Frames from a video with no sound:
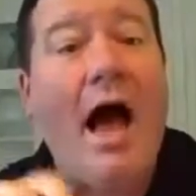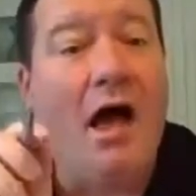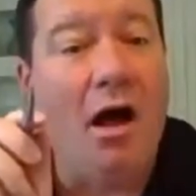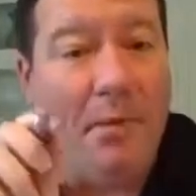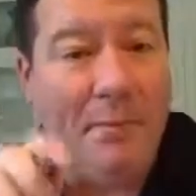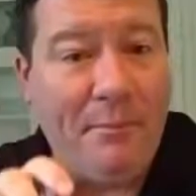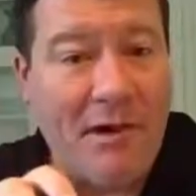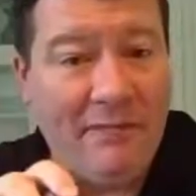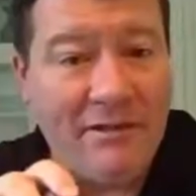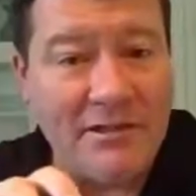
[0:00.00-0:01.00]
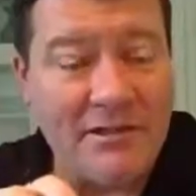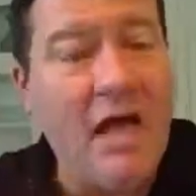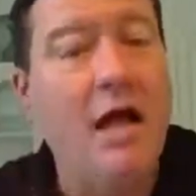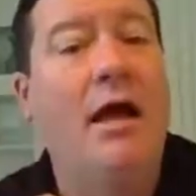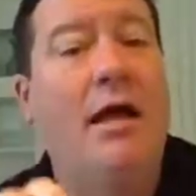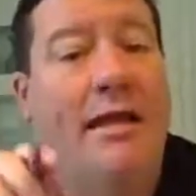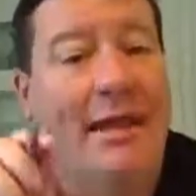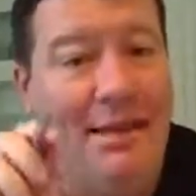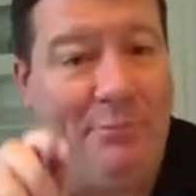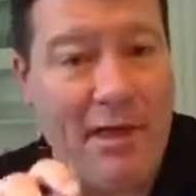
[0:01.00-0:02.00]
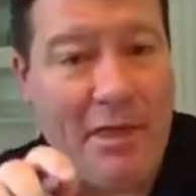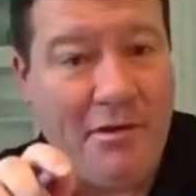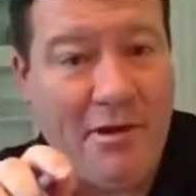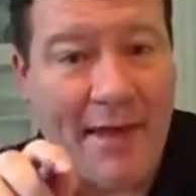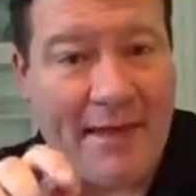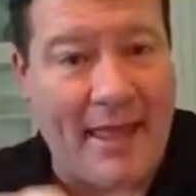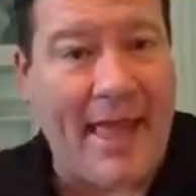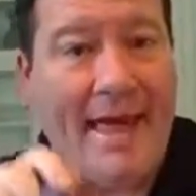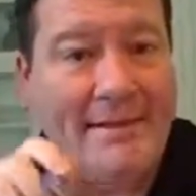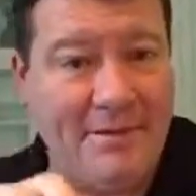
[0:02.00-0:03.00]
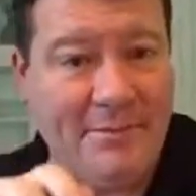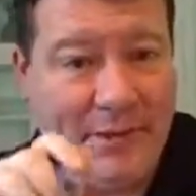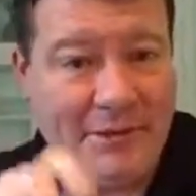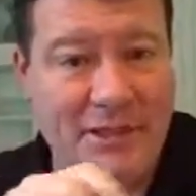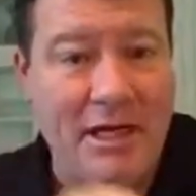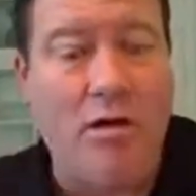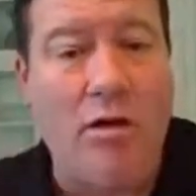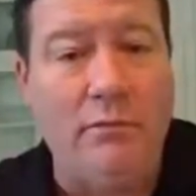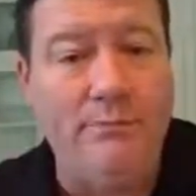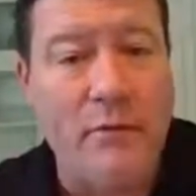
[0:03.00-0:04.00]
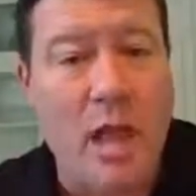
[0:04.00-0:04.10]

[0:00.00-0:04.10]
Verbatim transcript: Helmand Province, Camp Leatherneck has the best chow hall.